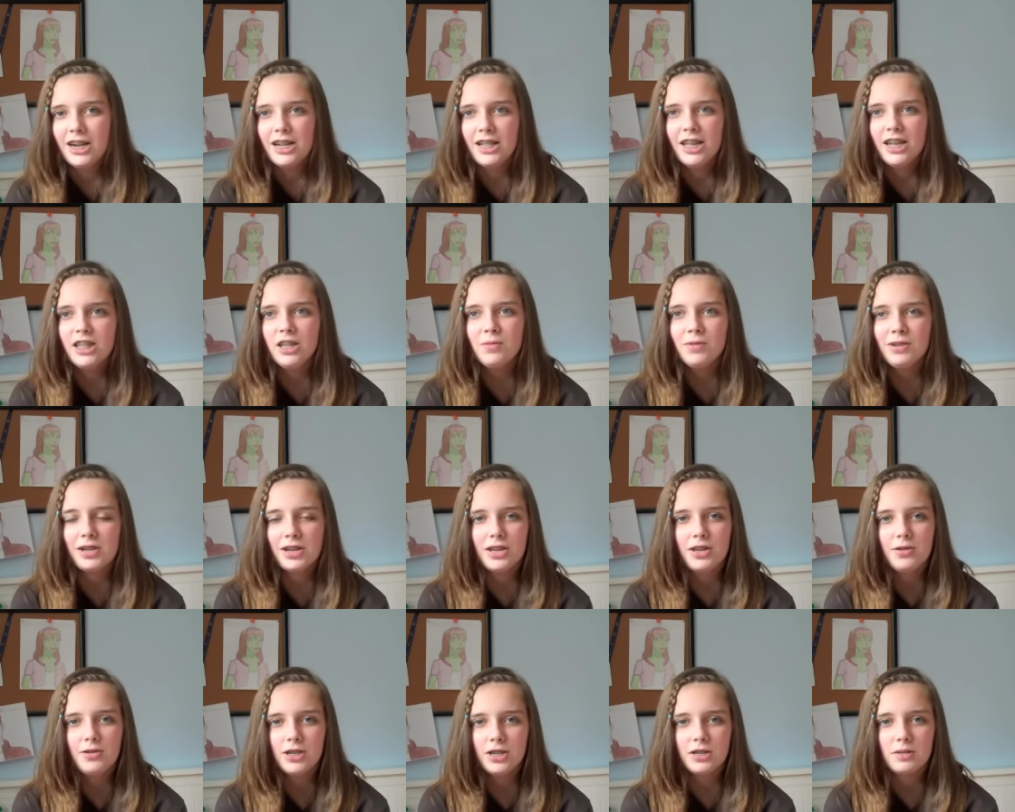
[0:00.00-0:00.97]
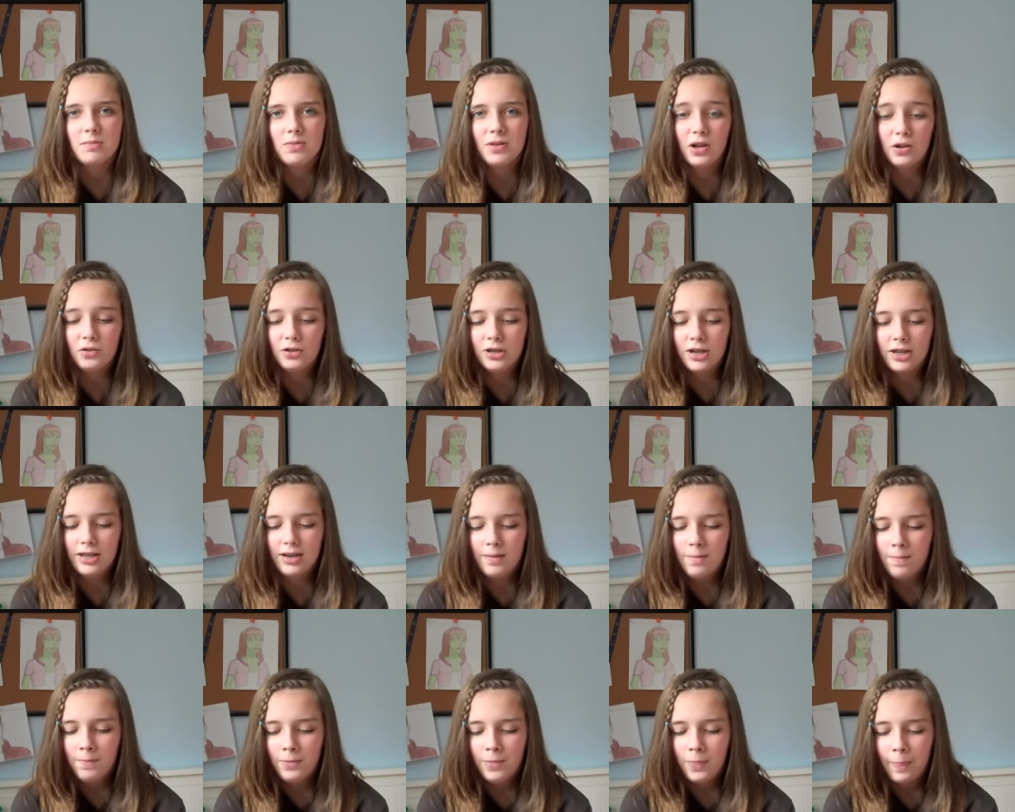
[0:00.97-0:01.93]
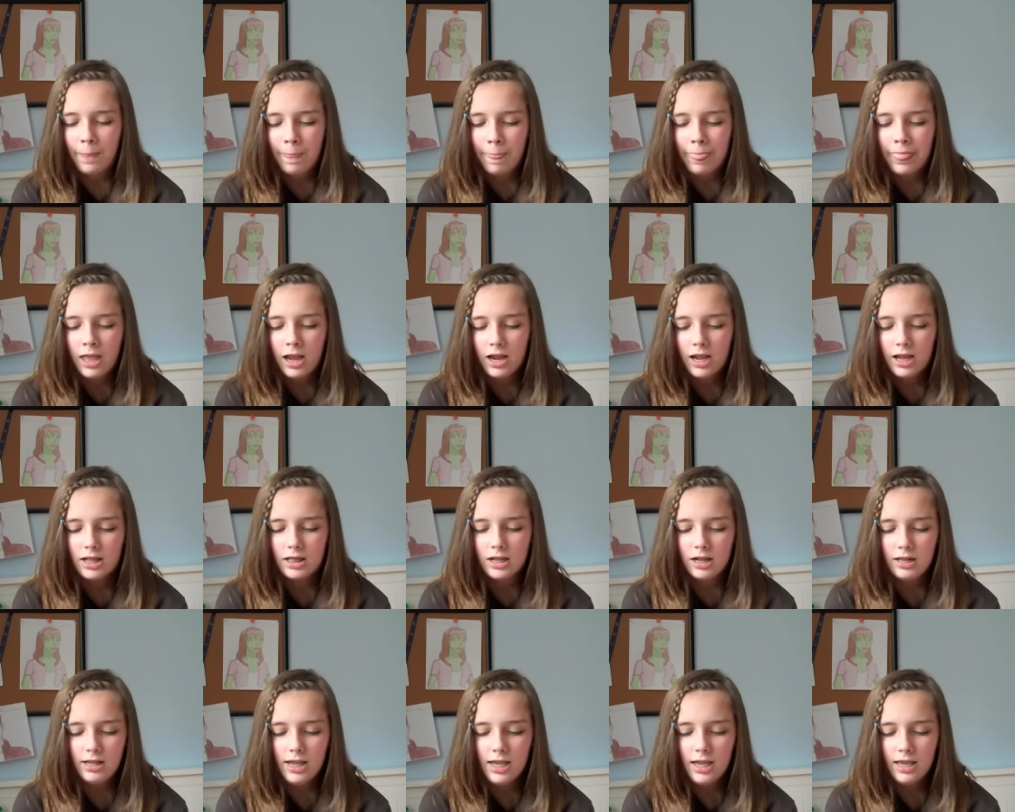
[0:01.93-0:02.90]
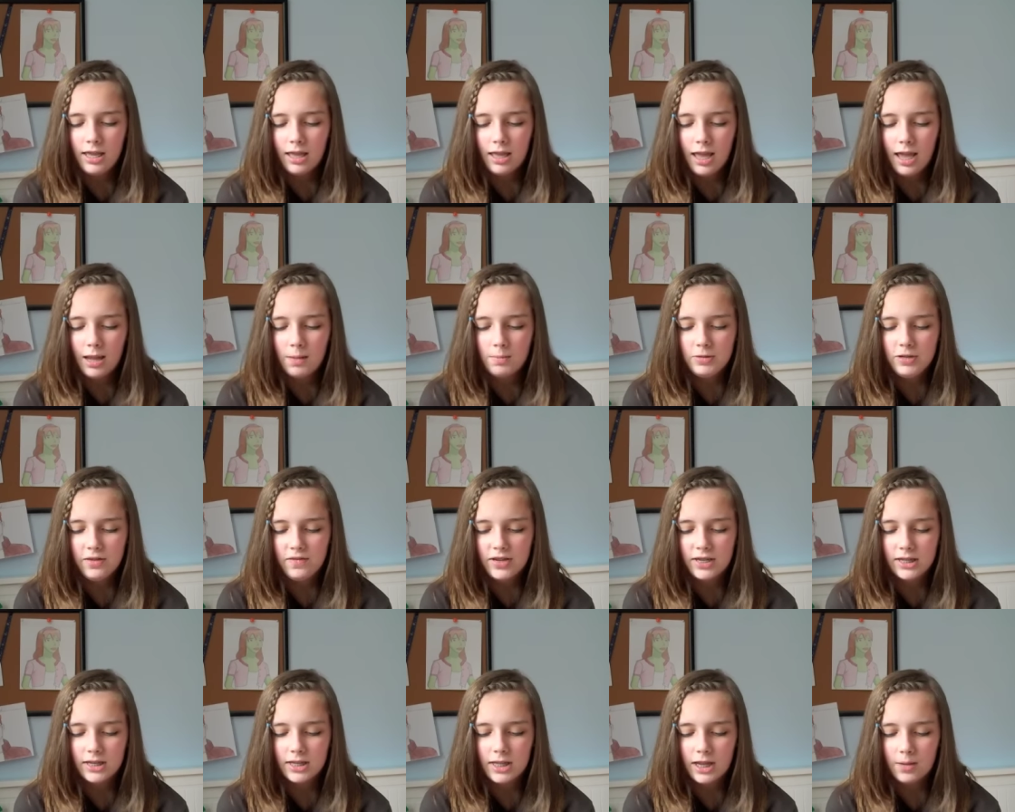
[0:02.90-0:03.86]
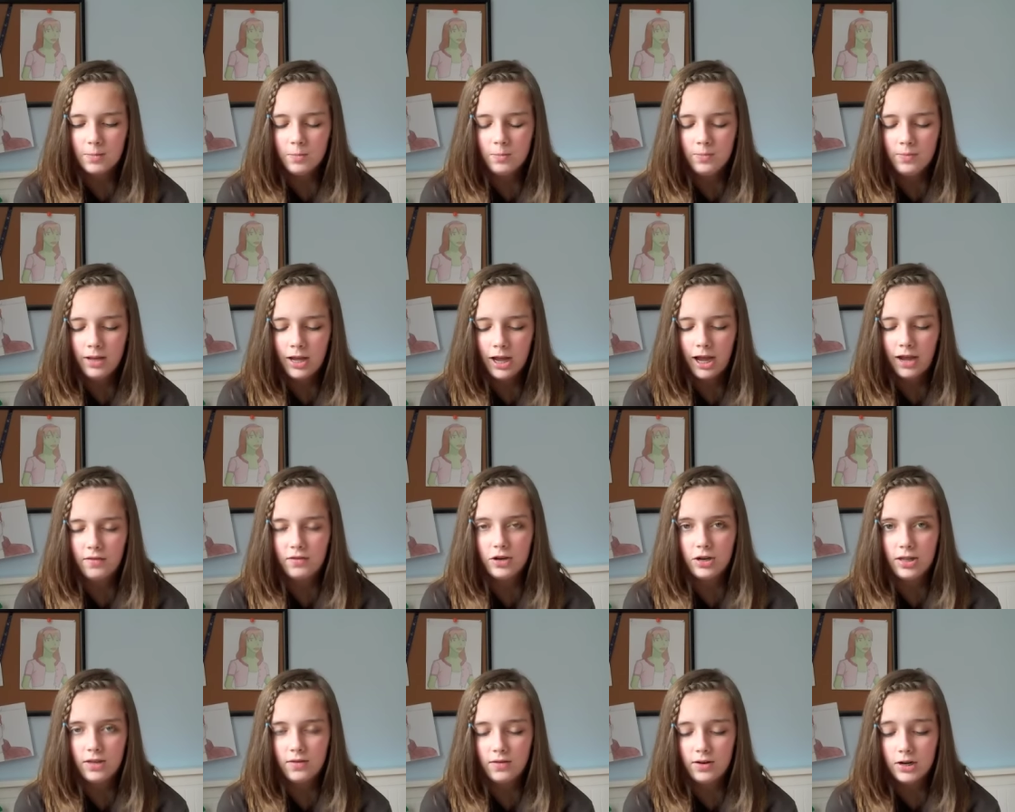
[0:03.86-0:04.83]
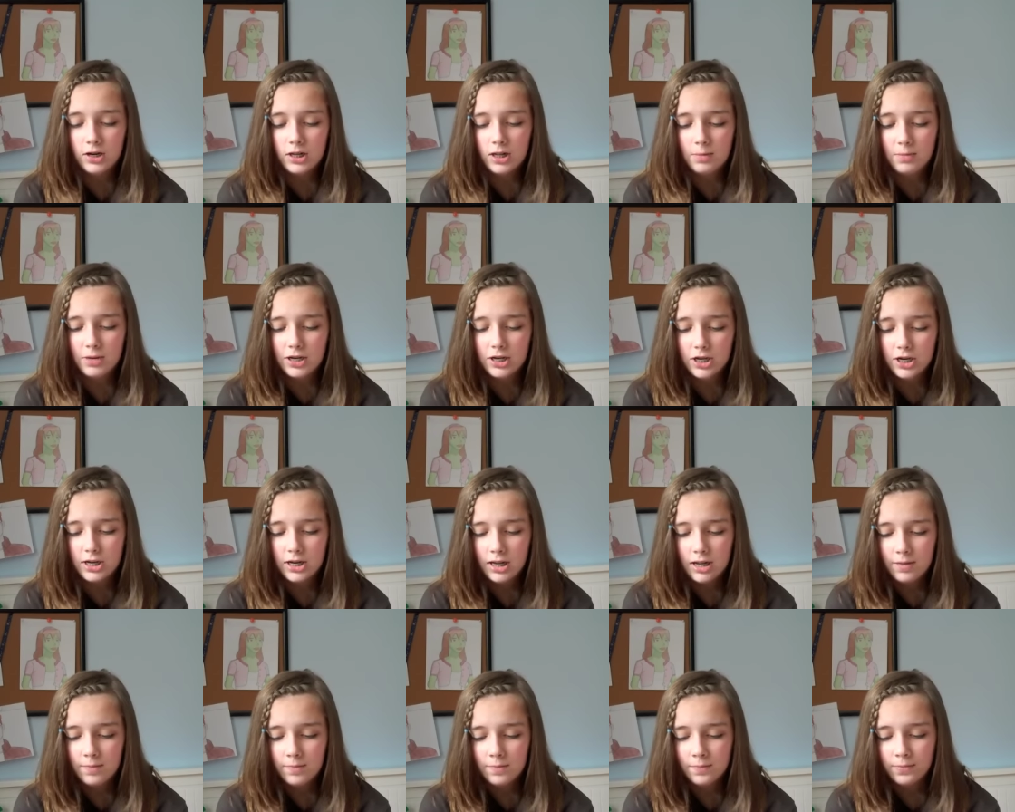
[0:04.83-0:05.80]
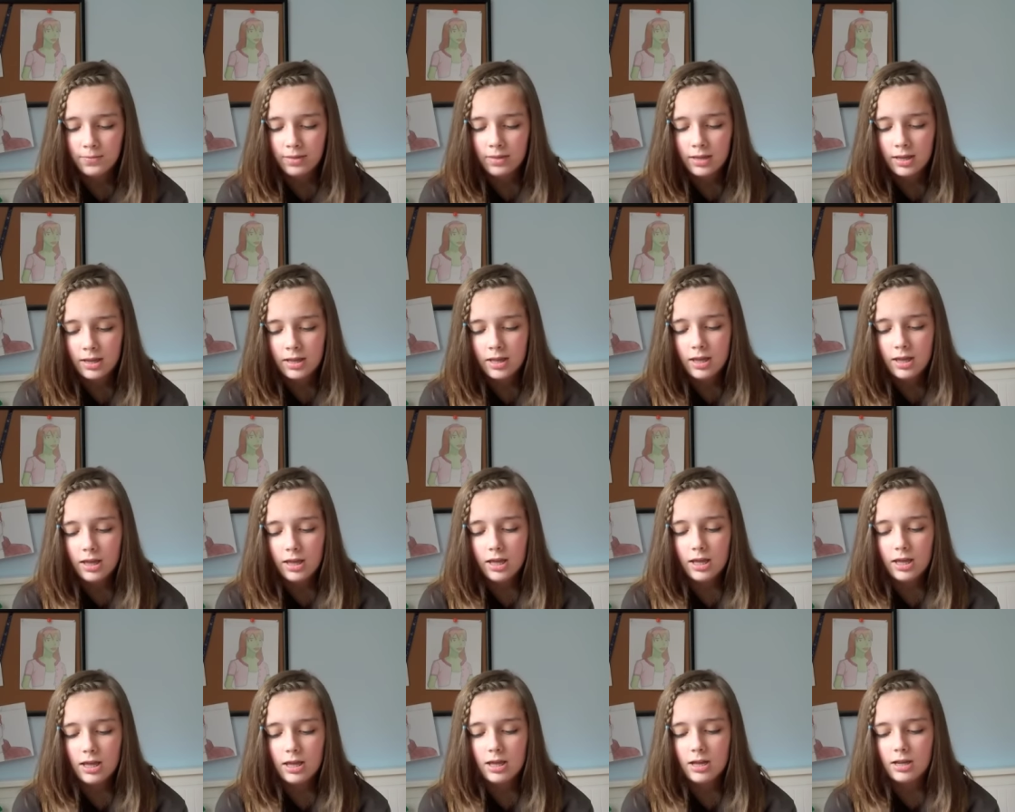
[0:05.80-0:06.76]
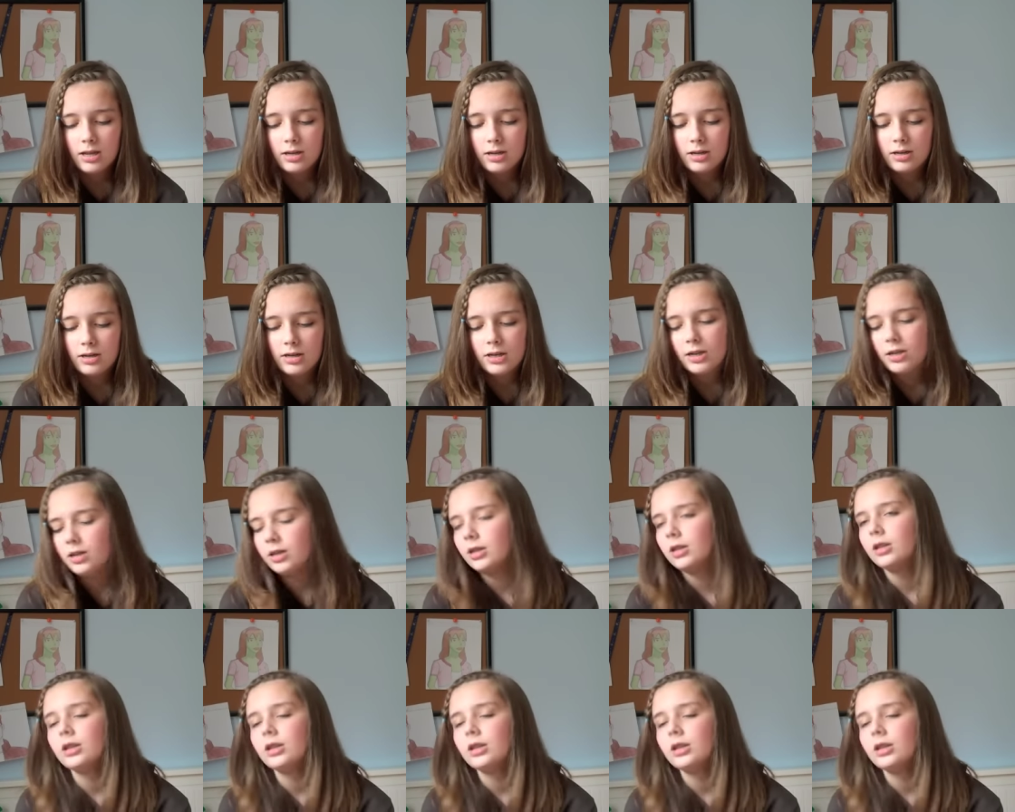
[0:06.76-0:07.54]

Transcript: Then there was a huge explosion, and the League came to visit them after they finished their mission, and